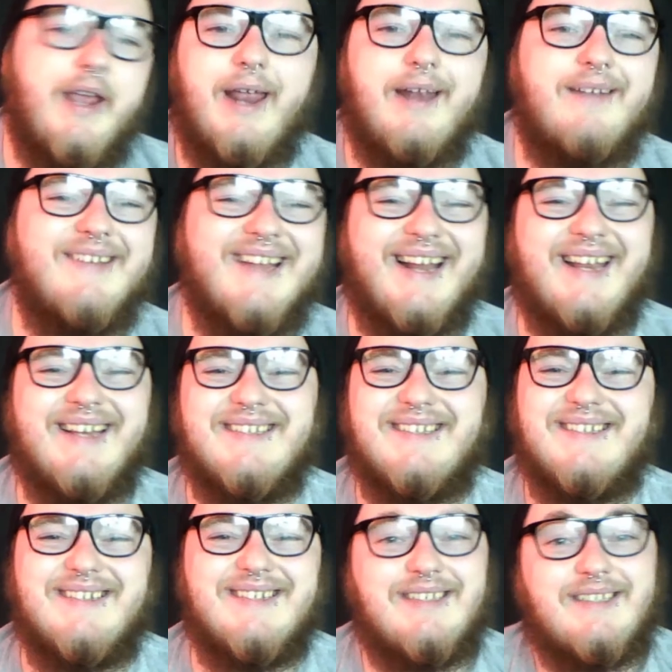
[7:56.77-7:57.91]
put it in, and
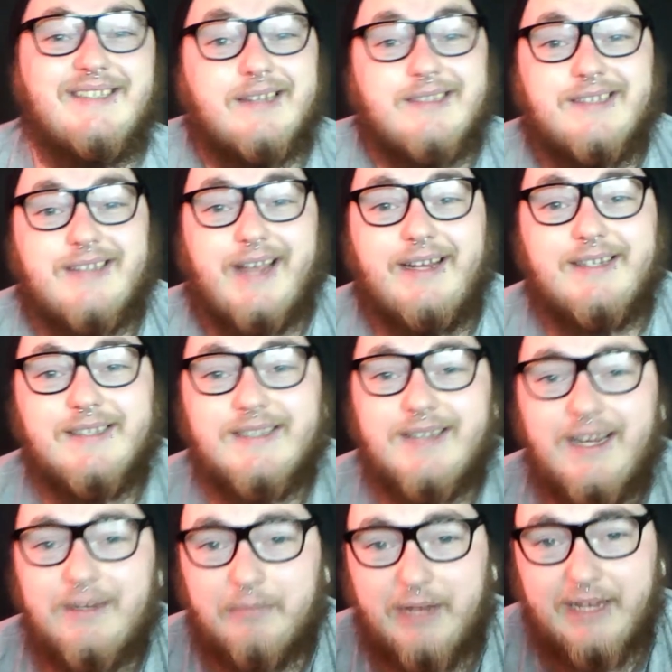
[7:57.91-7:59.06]
it just doesn't
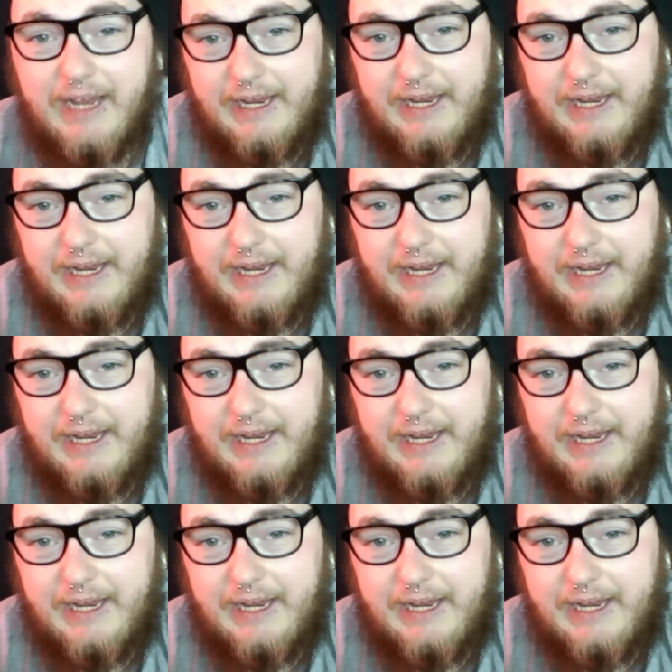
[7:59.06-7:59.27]
taste the same.